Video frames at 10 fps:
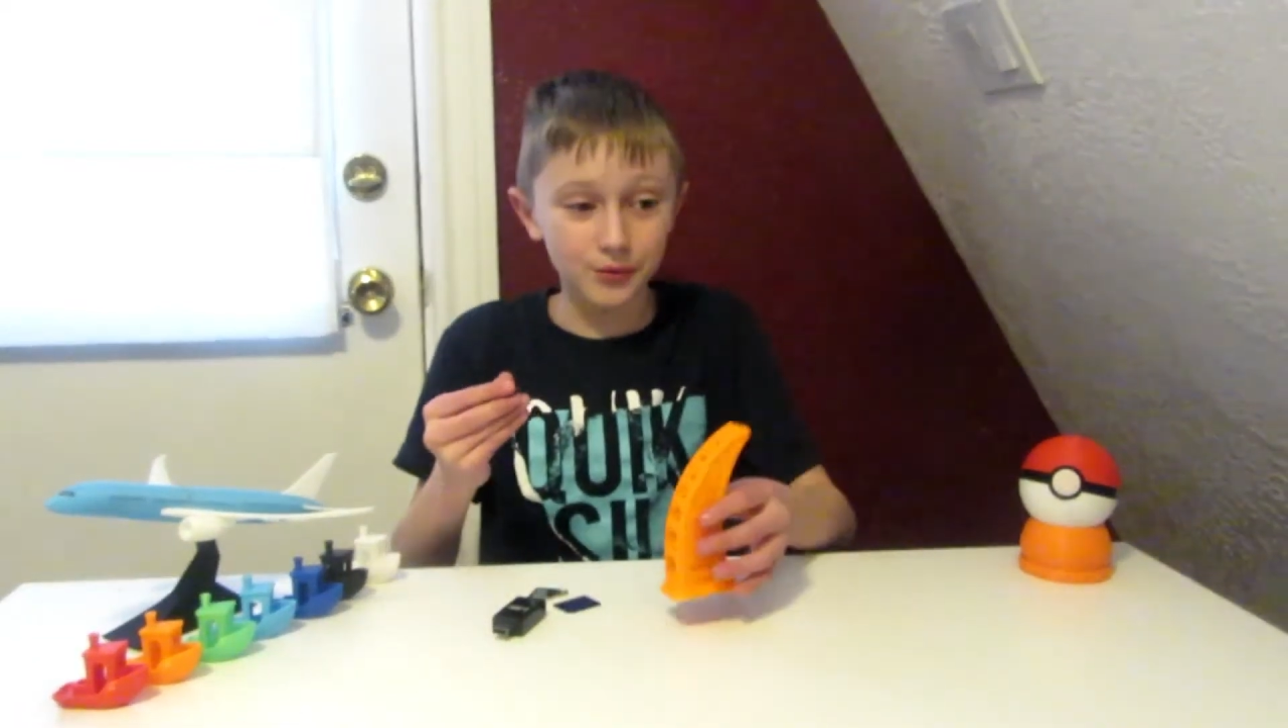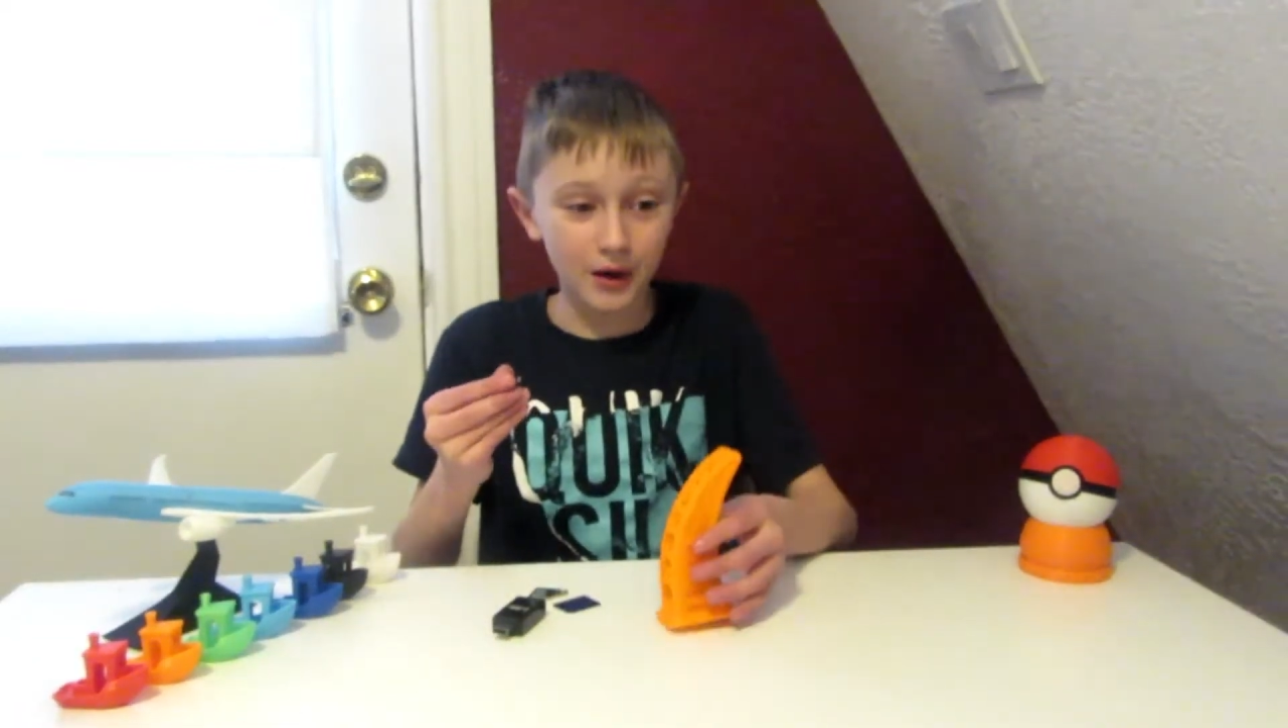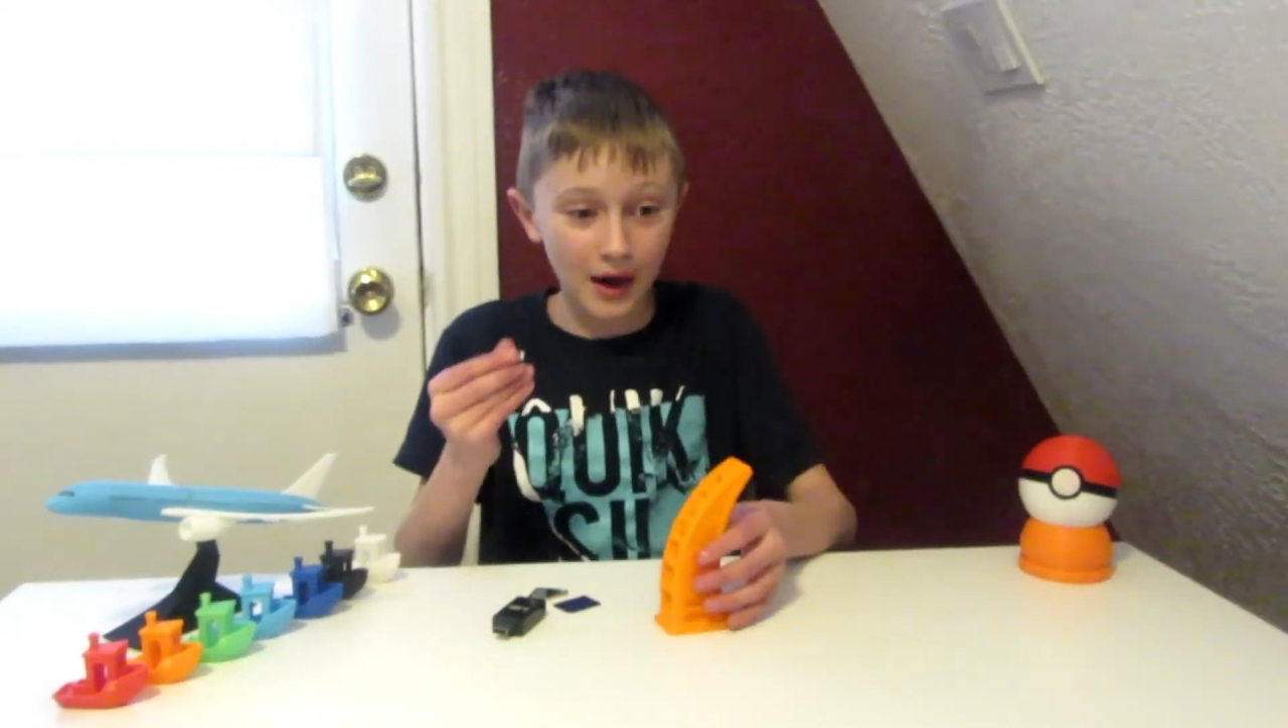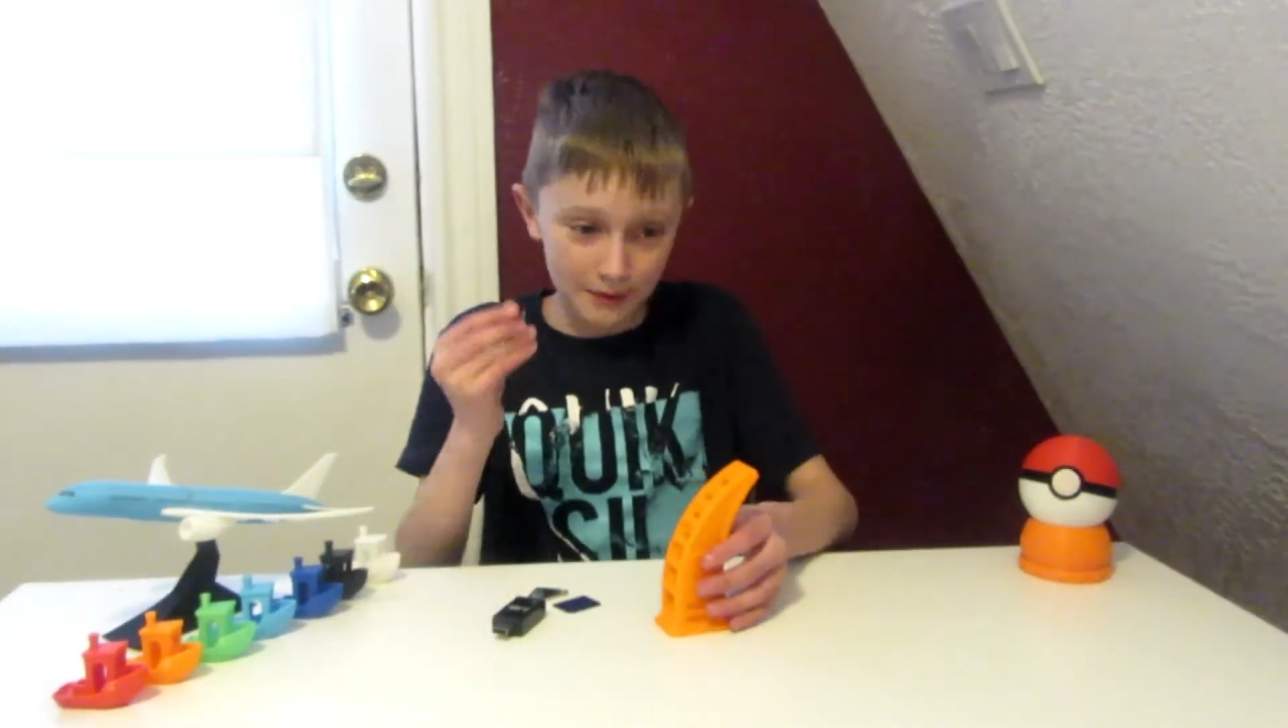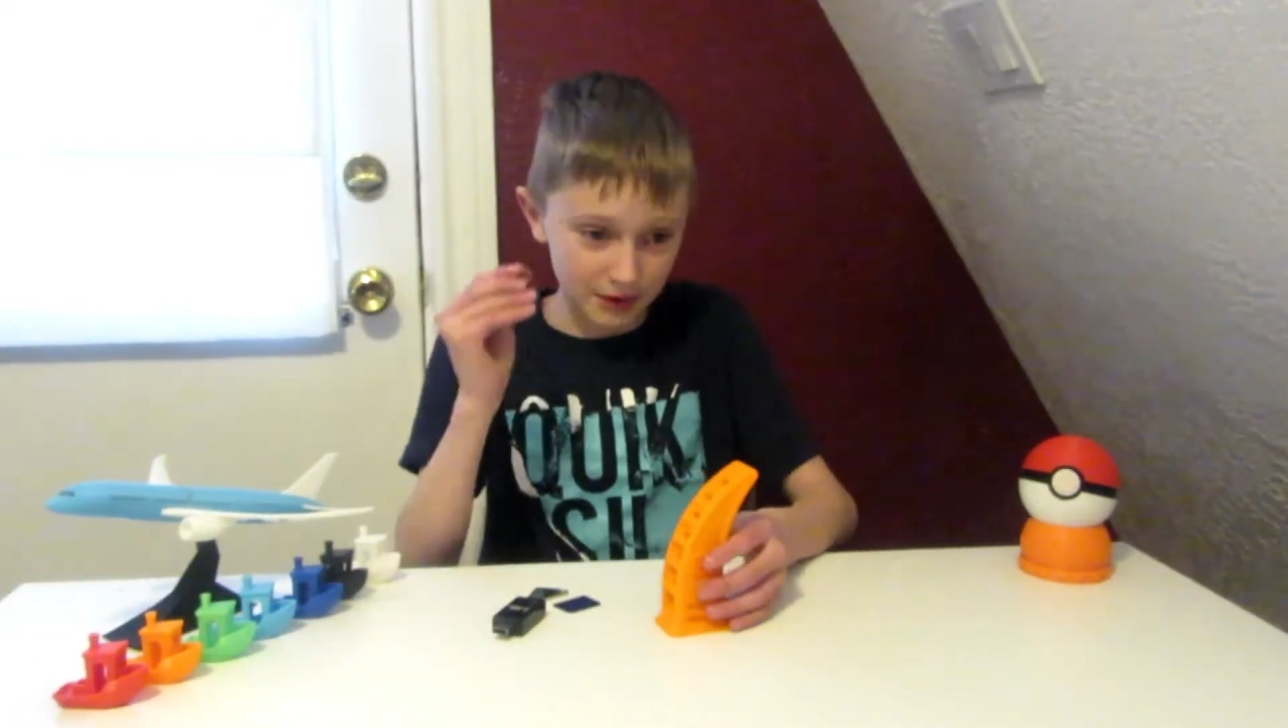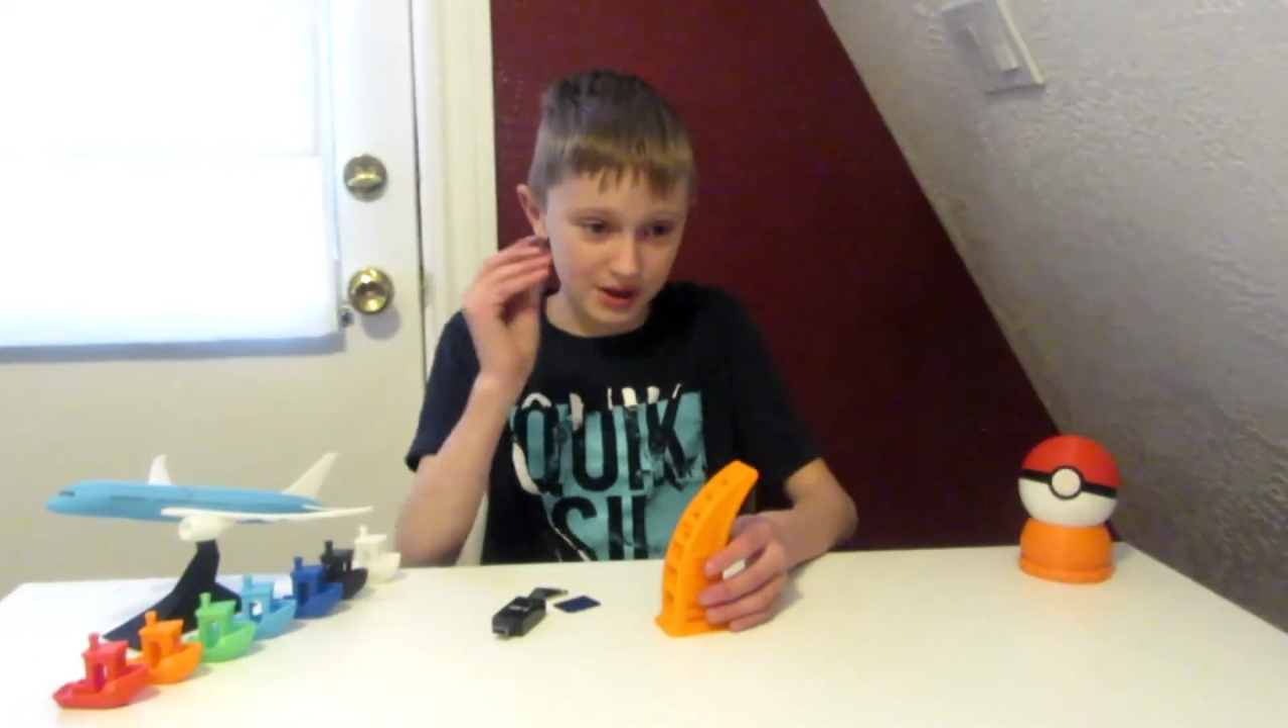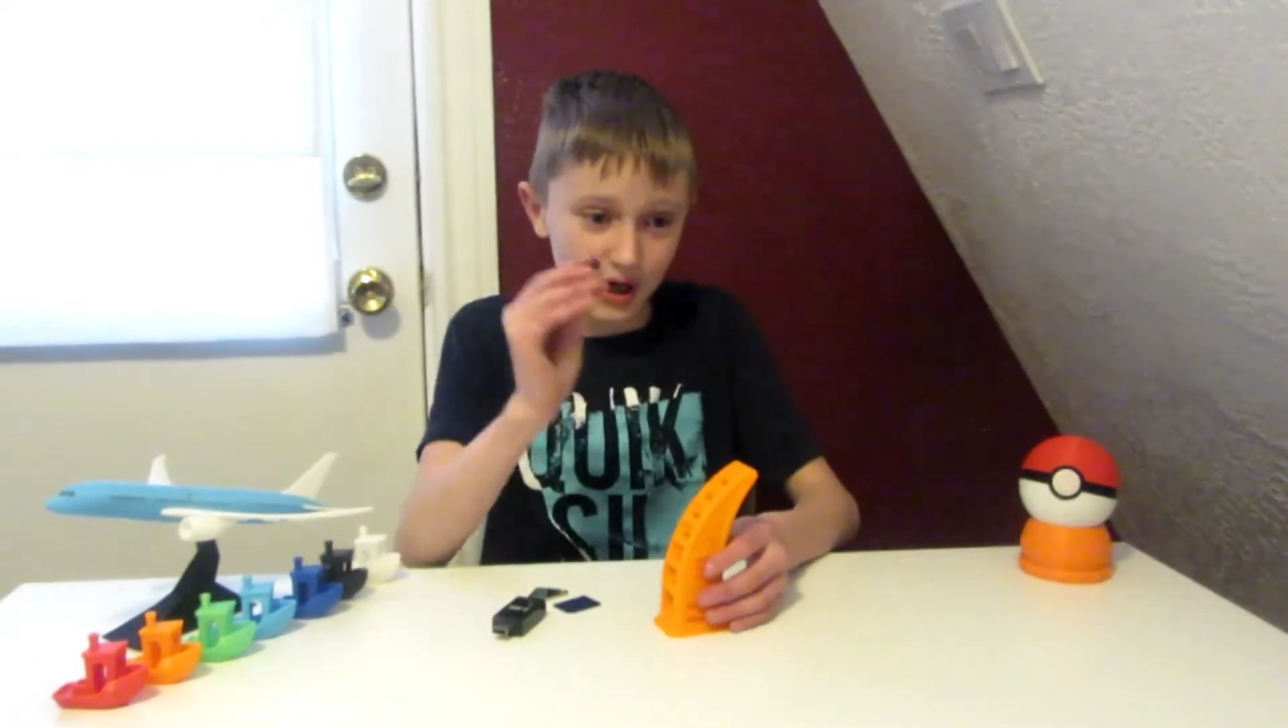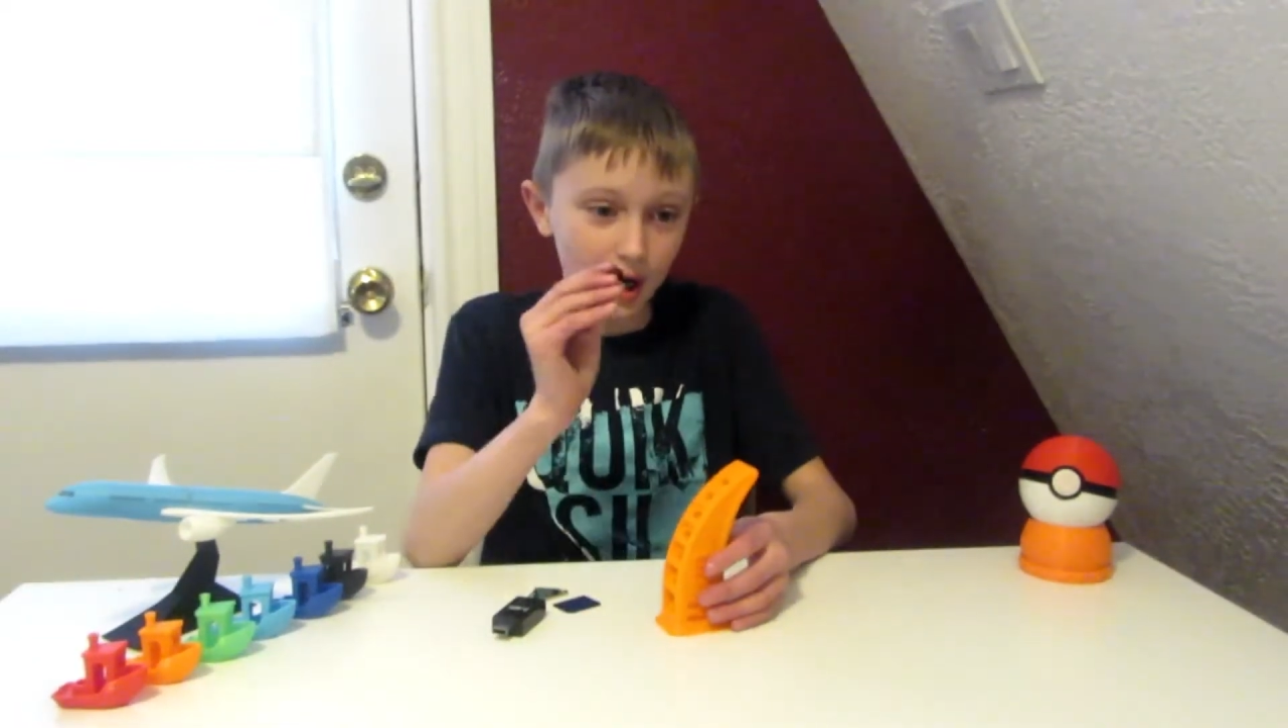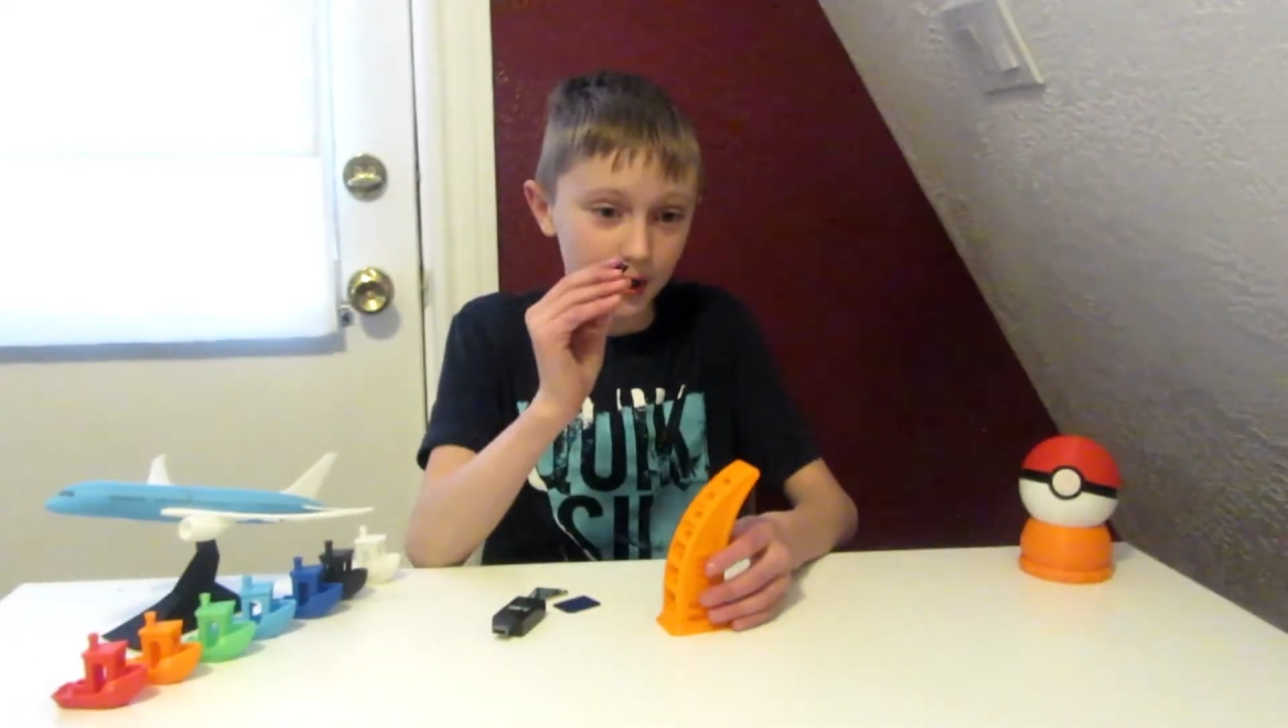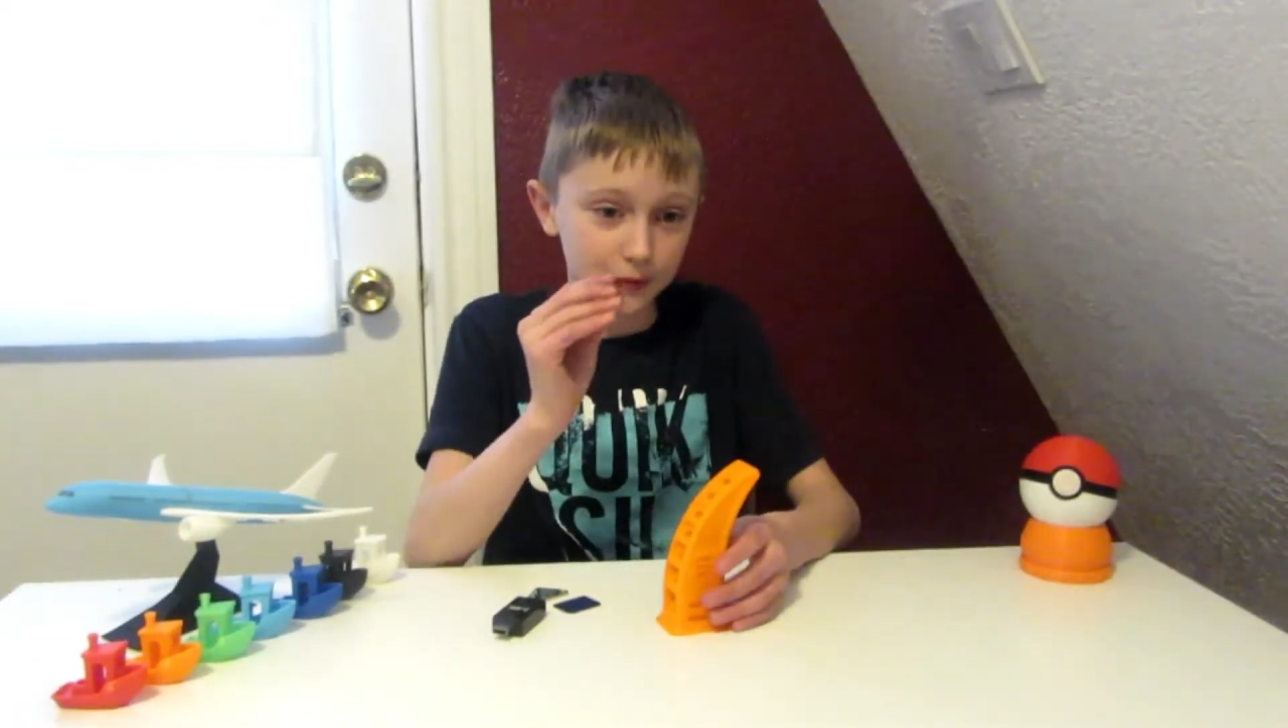have a
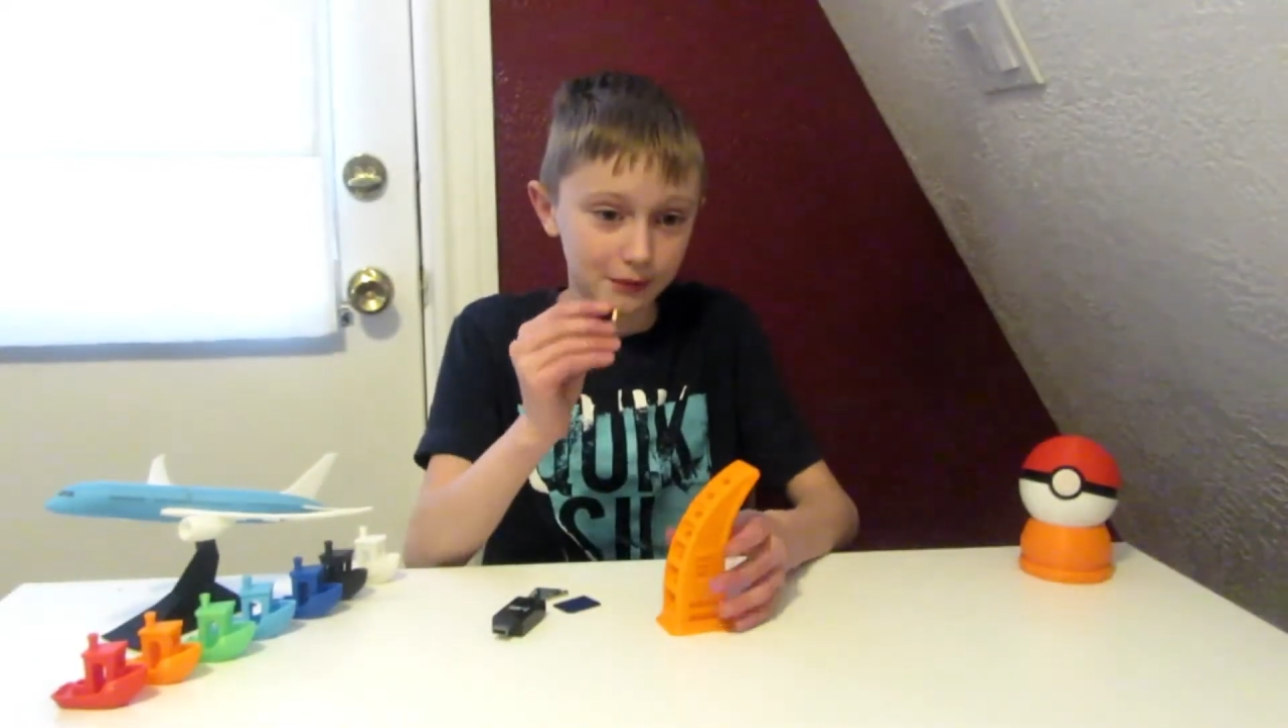ton of,